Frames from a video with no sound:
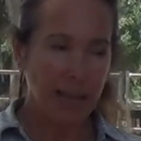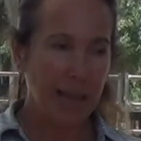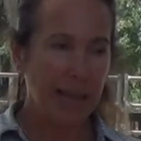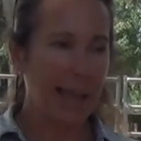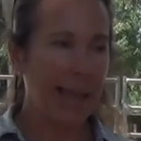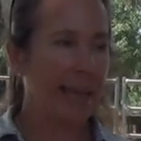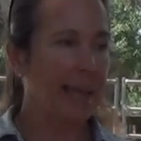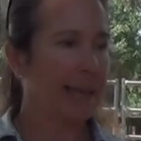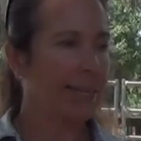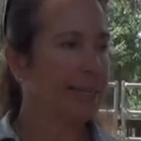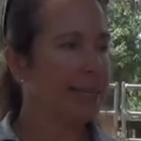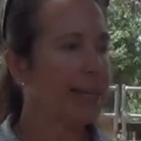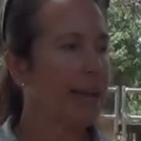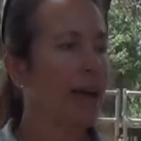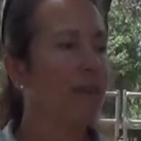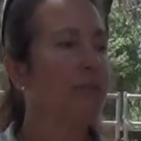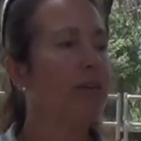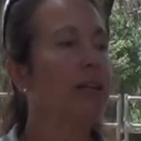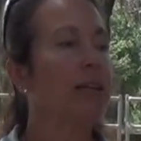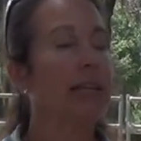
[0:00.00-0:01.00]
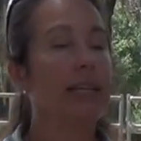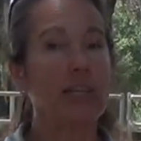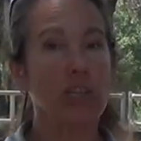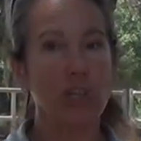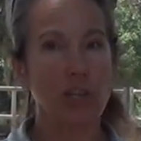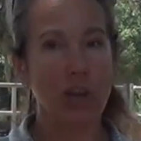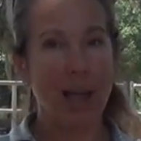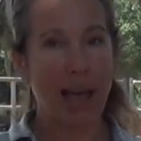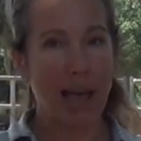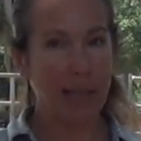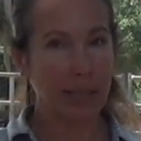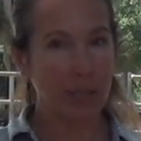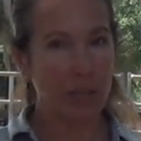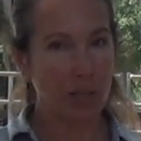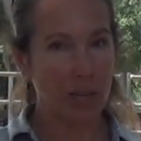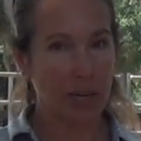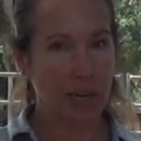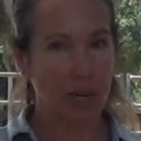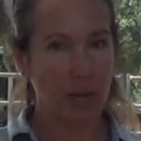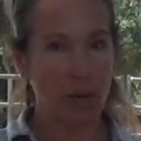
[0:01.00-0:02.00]
And definitely
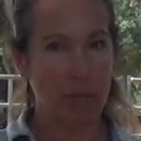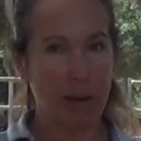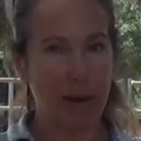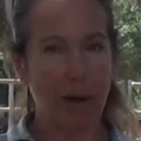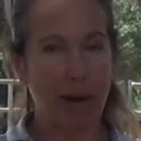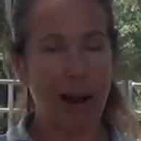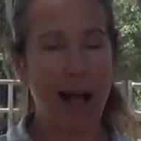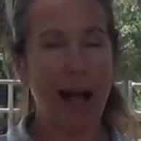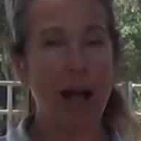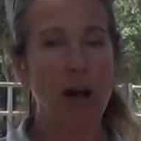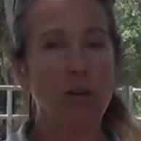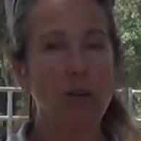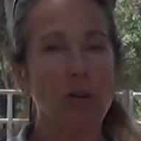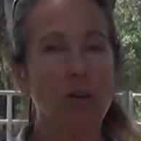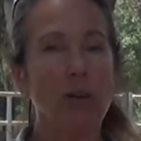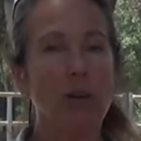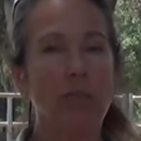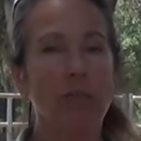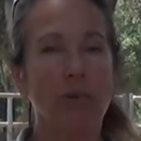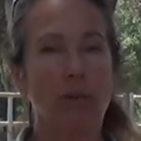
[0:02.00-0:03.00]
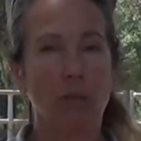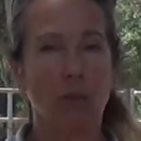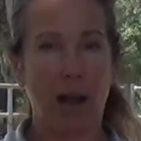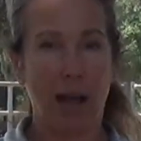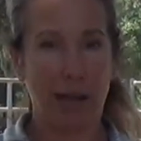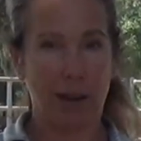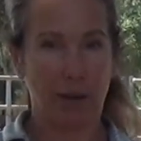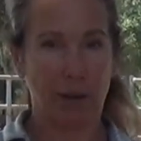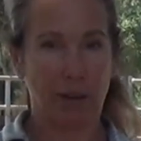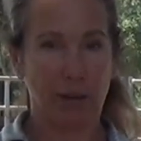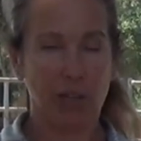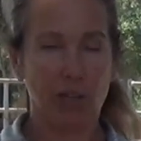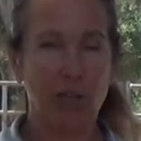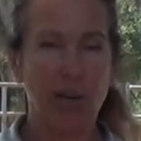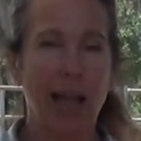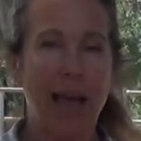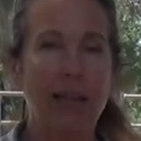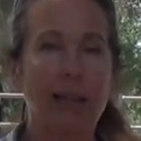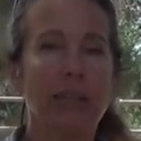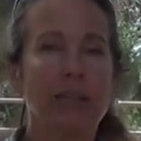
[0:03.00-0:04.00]
challenging, no matter how good of a rider,
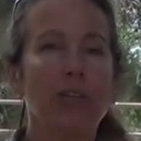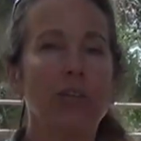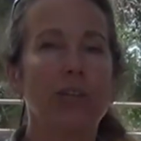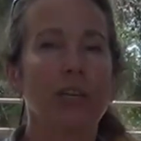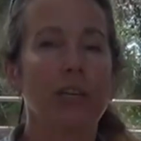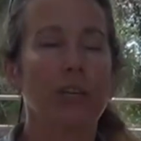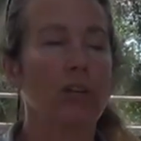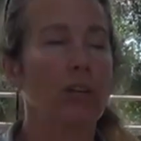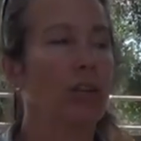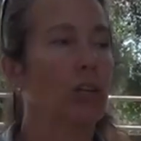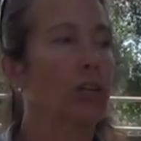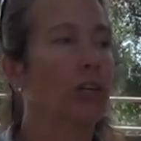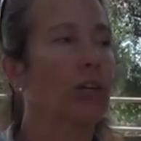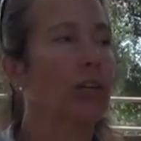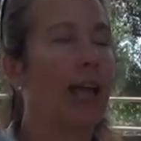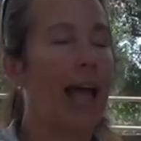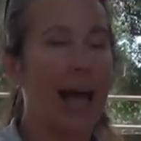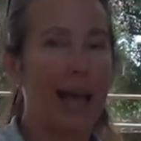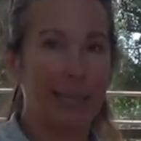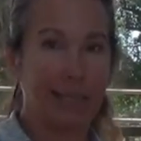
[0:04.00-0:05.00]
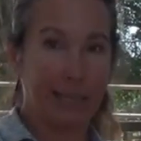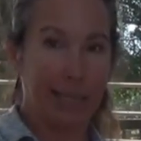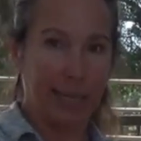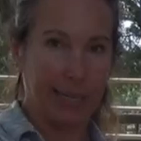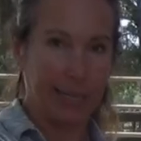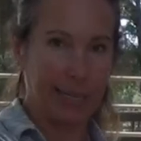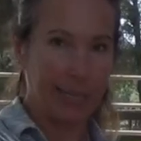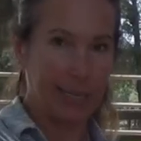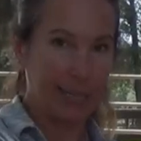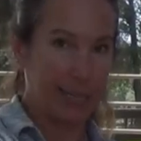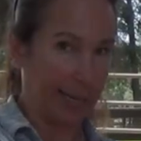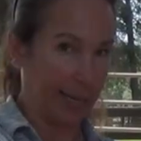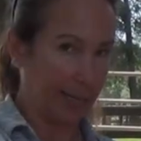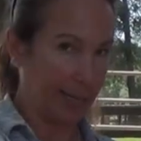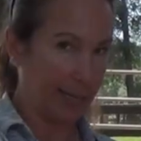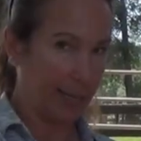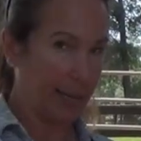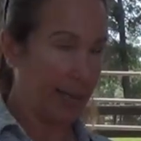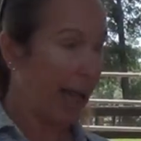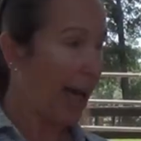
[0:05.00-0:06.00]
challenging to learn how to
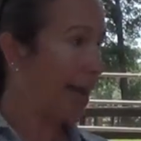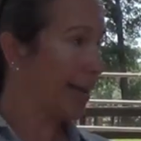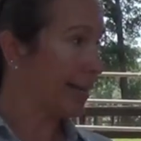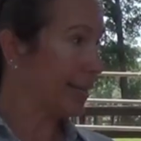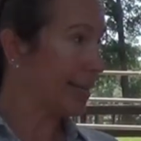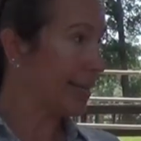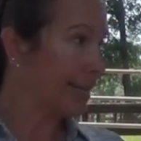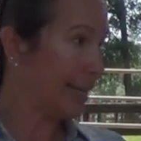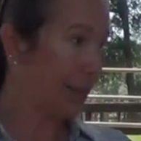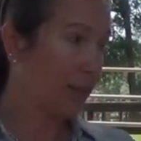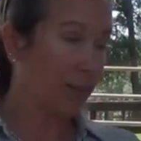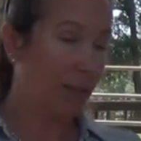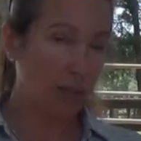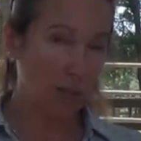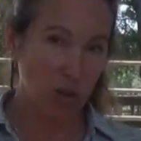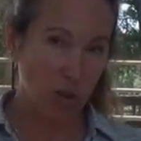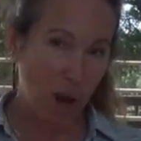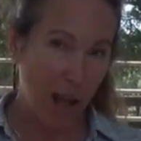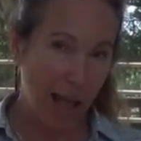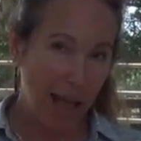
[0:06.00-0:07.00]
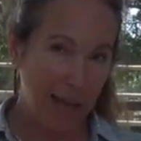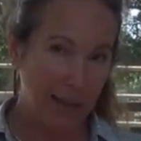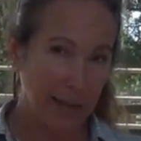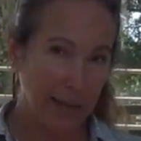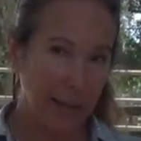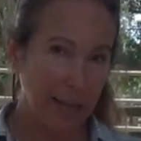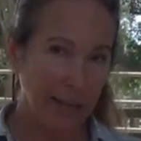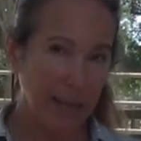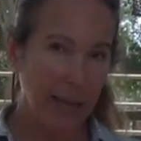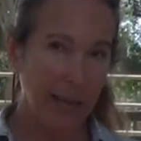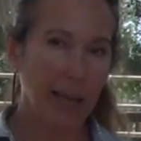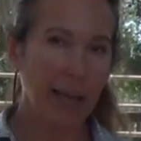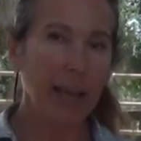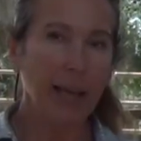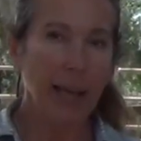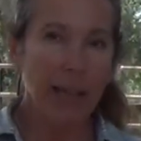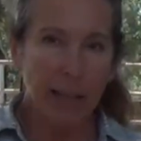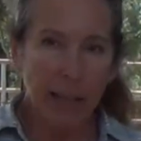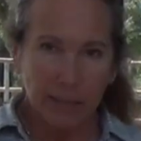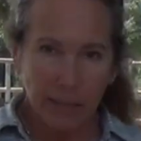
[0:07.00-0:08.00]
sit the trot,
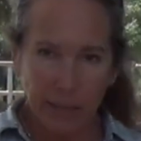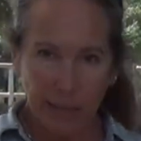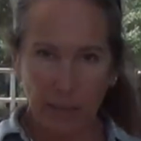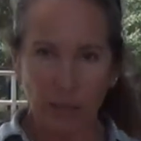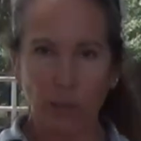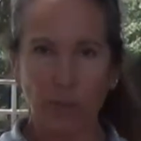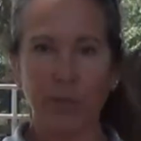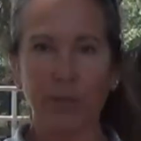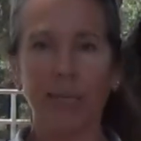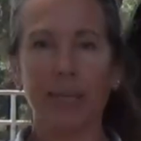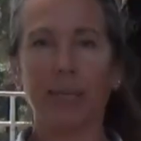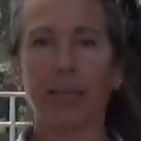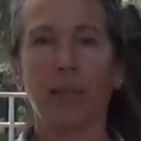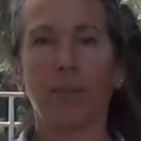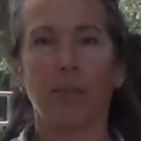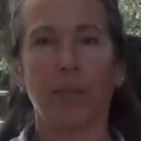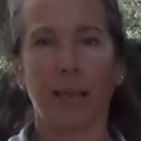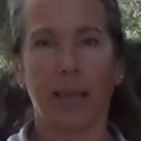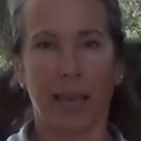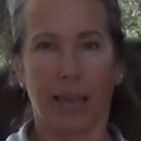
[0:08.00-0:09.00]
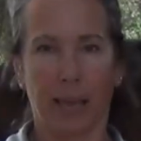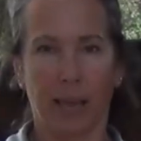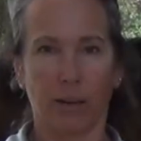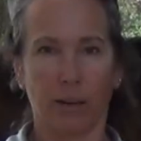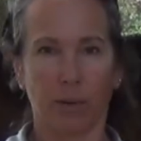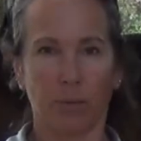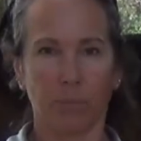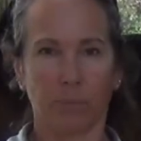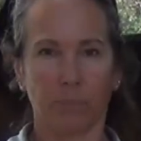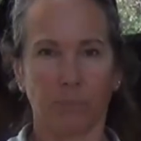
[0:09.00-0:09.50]
let alone sit the canter.